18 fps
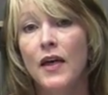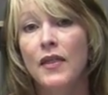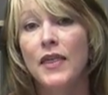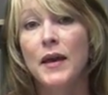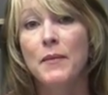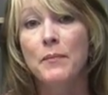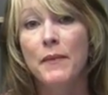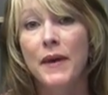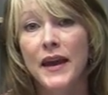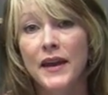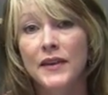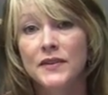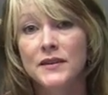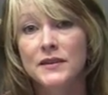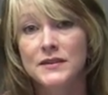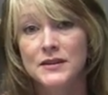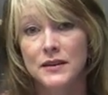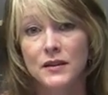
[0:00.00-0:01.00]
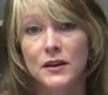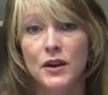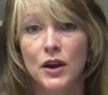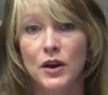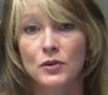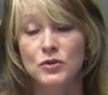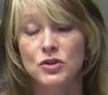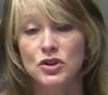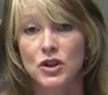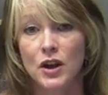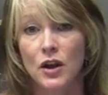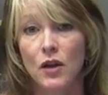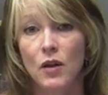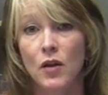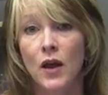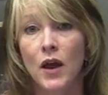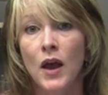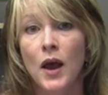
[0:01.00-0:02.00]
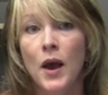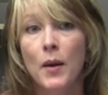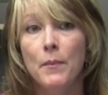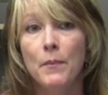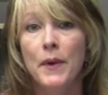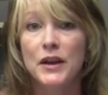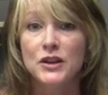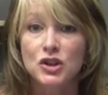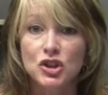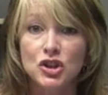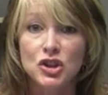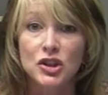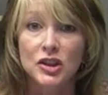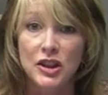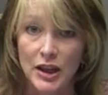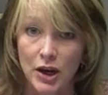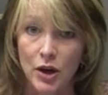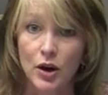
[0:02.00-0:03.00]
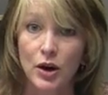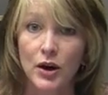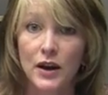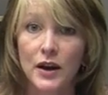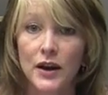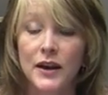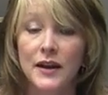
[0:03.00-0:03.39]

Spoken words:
They made the silicone gel much thicker.